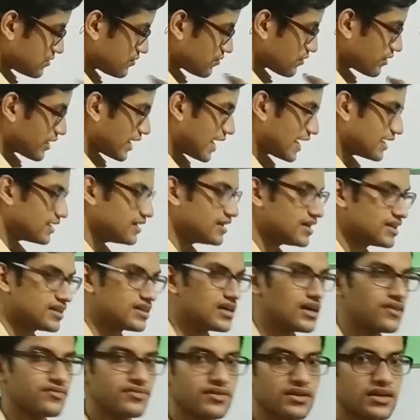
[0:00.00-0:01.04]
for handling
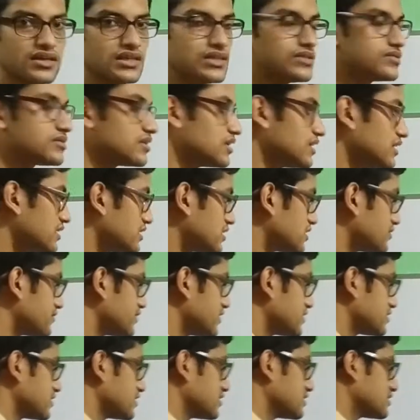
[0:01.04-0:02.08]
graphical user
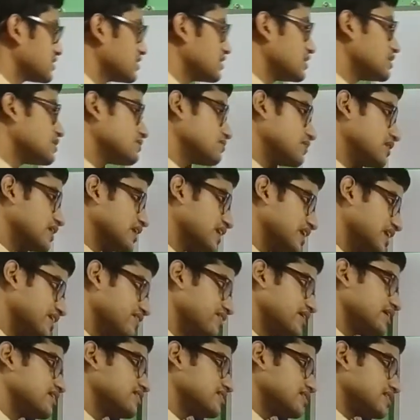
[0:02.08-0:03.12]
interfaces, but
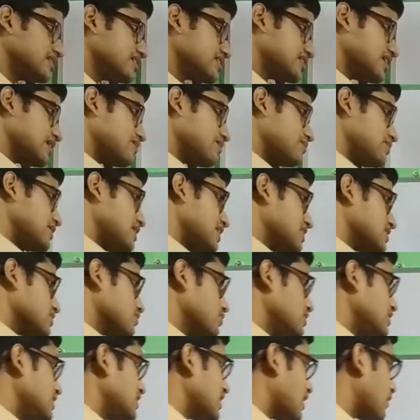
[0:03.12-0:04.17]
even these APIs
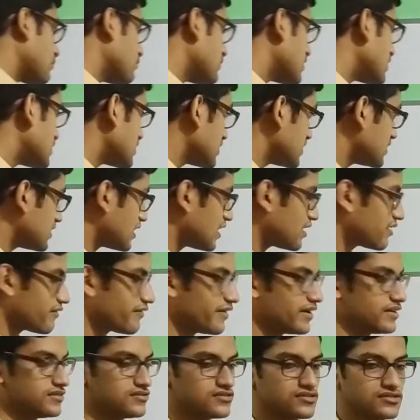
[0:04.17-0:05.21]
will number in
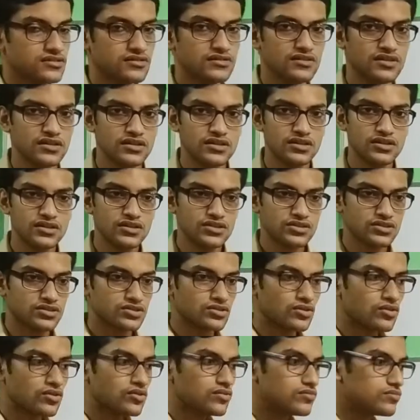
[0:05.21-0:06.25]
hundreds.
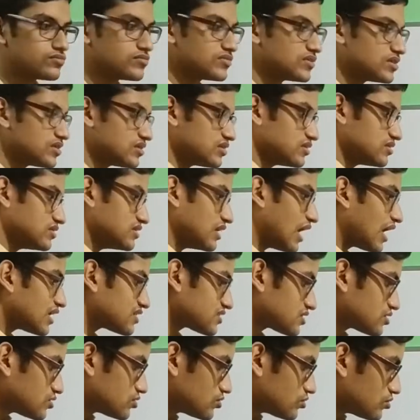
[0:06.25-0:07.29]
So
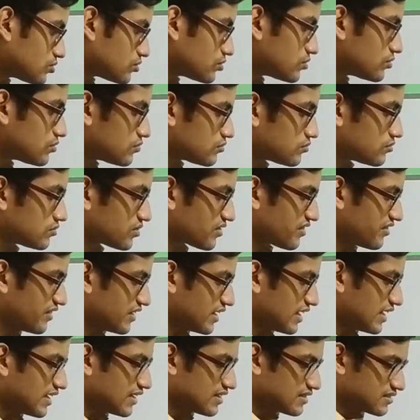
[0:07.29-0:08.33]
just to
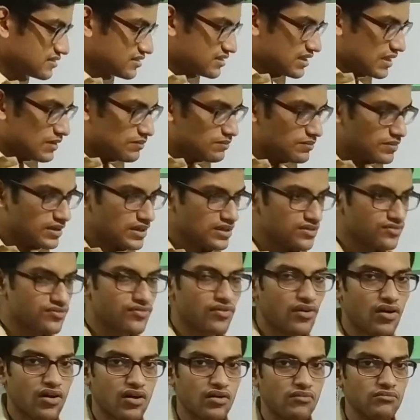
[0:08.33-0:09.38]
create a simple
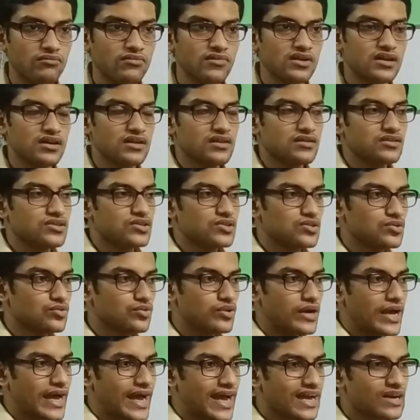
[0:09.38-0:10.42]
form to
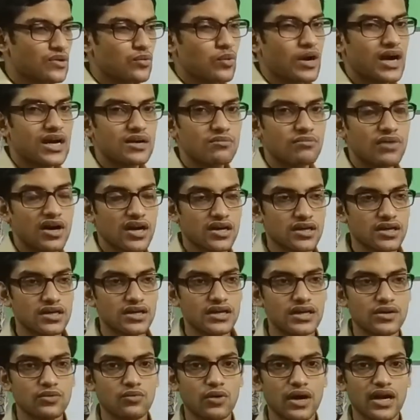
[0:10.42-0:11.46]
add one button
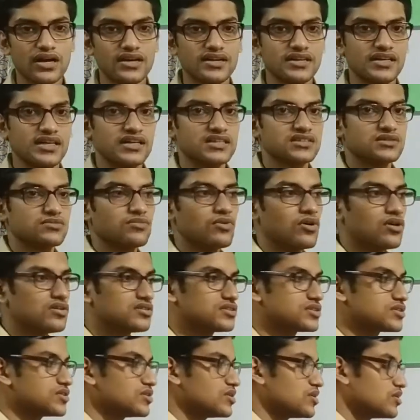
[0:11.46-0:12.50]
and one text
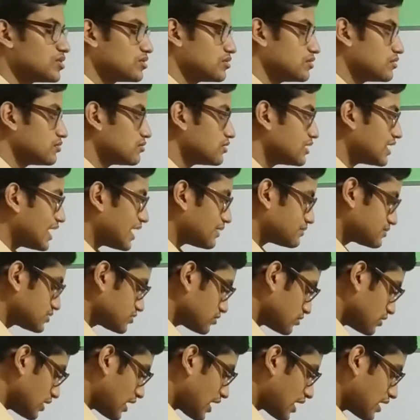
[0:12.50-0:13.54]
box, we will have to
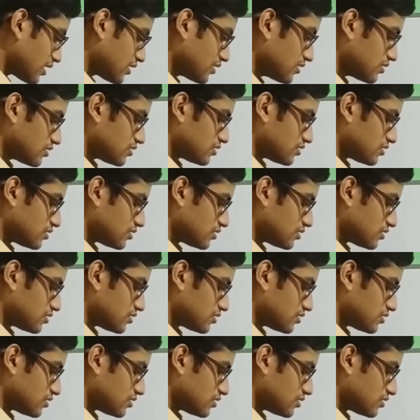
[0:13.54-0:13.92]
learn